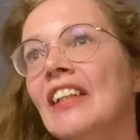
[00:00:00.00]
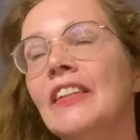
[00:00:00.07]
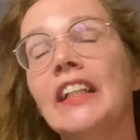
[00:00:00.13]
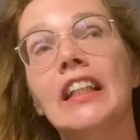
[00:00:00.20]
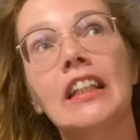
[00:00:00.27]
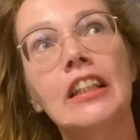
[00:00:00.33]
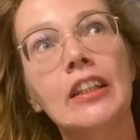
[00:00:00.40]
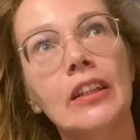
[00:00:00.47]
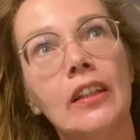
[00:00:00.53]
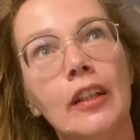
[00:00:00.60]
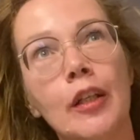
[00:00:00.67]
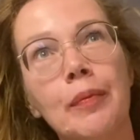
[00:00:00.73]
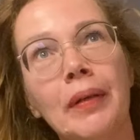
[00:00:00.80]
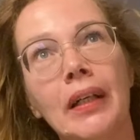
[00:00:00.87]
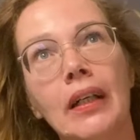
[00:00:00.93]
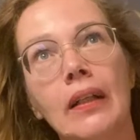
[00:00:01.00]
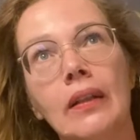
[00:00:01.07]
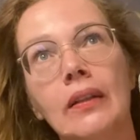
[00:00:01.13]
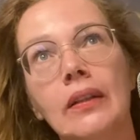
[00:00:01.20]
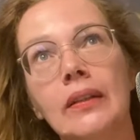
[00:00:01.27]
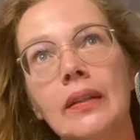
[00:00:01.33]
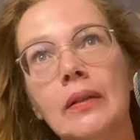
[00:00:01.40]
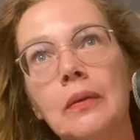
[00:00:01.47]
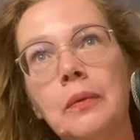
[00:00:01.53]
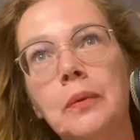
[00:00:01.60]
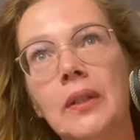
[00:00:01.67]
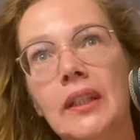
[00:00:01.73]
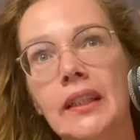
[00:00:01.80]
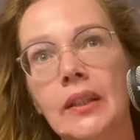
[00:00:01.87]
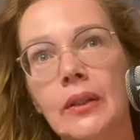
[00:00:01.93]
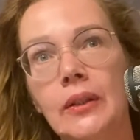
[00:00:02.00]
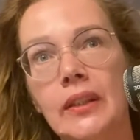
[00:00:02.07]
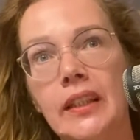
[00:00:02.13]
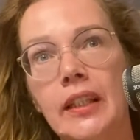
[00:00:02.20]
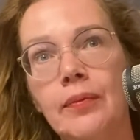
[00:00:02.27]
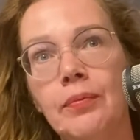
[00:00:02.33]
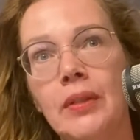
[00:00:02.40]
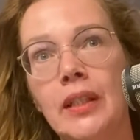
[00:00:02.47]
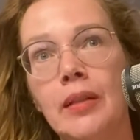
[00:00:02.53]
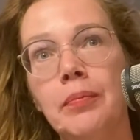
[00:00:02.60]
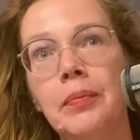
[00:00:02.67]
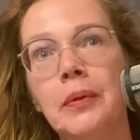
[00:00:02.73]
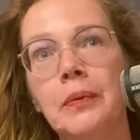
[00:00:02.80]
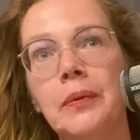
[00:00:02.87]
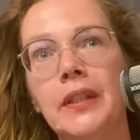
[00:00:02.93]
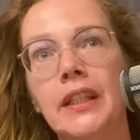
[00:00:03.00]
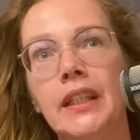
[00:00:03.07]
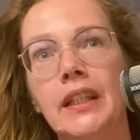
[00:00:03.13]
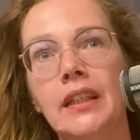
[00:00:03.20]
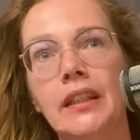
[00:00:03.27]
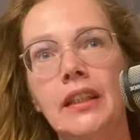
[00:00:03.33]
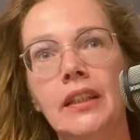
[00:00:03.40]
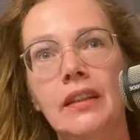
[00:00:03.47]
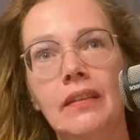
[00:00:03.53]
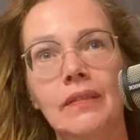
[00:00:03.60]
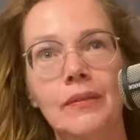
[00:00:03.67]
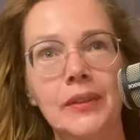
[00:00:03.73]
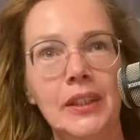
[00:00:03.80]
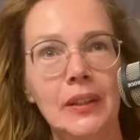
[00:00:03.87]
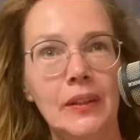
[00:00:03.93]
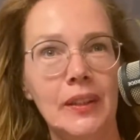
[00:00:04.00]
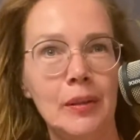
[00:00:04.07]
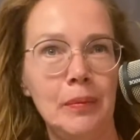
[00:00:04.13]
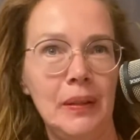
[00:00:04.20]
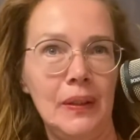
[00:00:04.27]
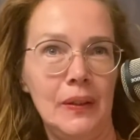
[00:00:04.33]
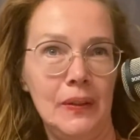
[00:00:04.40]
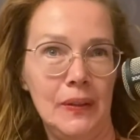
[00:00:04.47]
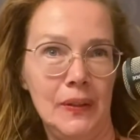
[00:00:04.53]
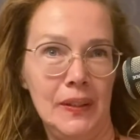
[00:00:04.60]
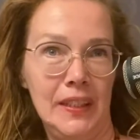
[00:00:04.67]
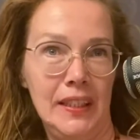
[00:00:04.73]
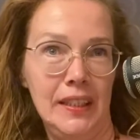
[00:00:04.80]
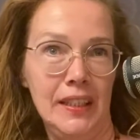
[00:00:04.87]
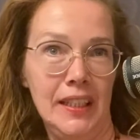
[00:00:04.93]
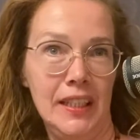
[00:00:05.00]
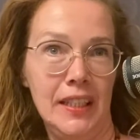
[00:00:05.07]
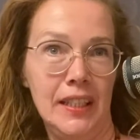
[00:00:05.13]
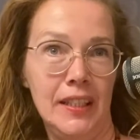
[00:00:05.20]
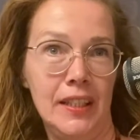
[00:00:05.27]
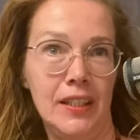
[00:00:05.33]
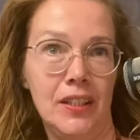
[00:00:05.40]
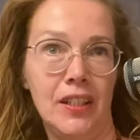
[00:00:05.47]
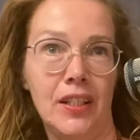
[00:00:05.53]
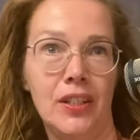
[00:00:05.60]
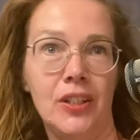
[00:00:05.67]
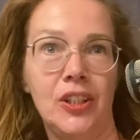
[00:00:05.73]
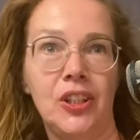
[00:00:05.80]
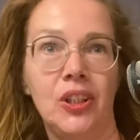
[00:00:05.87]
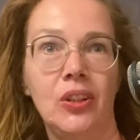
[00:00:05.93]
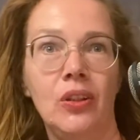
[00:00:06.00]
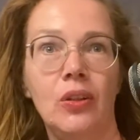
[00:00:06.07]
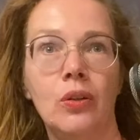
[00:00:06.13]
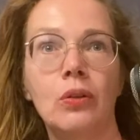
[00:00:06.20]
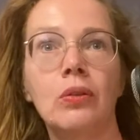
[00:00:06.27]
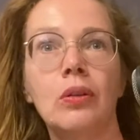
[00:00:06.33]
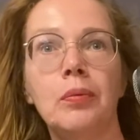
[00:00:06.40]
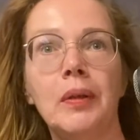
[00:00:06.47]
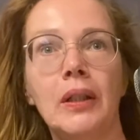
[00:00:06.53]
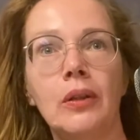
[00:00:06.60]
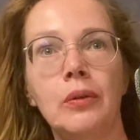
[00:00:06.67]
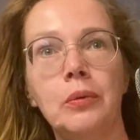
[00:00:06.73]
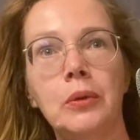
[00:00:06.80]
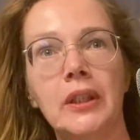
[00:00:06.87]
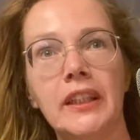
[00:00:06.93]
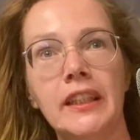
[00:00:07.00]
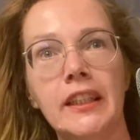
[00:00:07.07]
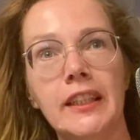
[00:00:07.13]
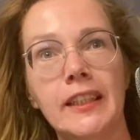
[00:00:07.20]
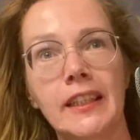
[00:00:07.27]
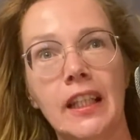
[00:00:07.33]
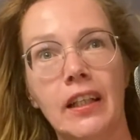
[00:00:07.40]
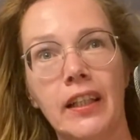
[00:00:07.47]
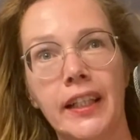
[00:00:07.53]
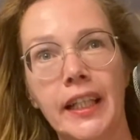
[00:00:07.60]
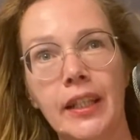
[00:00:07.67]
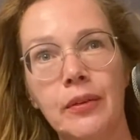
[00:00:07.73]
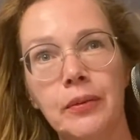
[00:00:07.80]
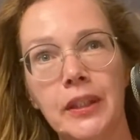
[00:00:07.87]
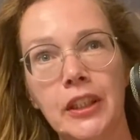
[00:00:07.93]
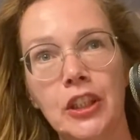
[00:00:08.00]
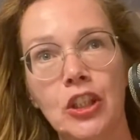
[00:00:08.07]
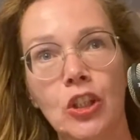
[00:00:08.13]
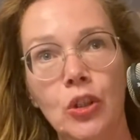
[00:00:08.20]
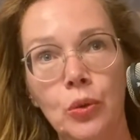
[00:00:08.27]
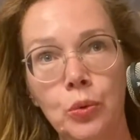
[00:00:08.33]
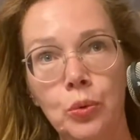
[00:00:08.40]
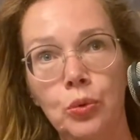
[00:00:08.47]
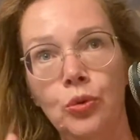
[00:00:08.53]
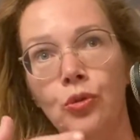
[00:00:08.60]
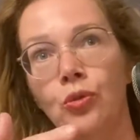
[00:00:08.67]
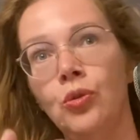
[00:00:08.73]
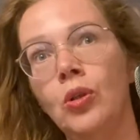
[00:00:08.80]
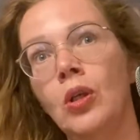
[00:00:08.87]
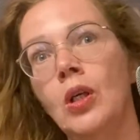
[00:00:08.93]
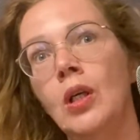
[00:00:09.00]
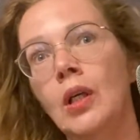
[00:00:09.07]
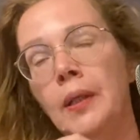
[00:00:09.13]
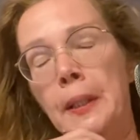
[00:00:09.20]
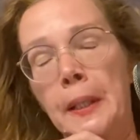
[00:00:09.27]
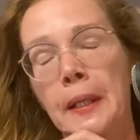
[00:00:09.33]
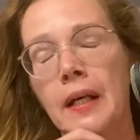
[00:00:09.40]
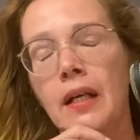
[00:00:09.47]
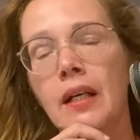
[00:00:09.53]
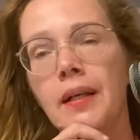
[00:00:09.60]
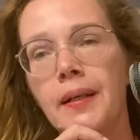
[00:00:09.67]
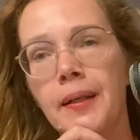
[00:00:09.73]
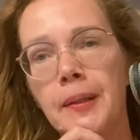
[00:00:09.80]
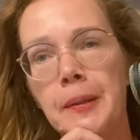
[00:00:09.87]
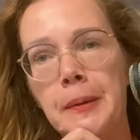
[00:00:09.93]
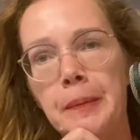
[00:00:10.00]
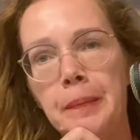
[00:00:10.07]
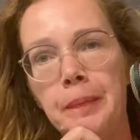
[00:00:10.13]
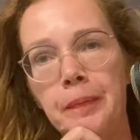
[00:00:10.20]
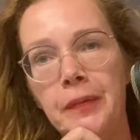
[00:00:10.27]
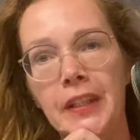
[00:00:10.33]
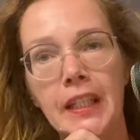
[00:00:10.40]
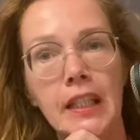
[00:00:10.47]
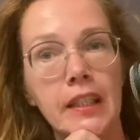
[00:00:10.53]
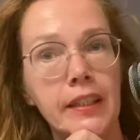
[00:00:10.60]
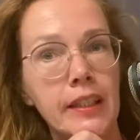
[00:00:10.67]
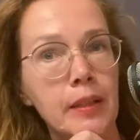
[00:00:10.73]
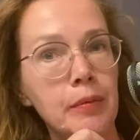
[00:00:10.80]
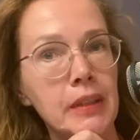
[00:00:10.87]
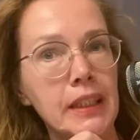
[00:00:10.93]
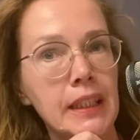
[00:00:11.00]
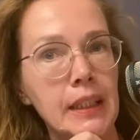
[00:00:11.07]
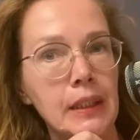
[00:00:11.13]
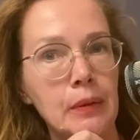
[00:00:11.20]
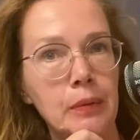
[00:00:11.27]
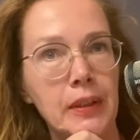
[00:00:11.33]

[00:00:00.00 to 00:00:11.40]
We're going to talk about what could come up when we talked about in another show about what it's like when you lose the intimacy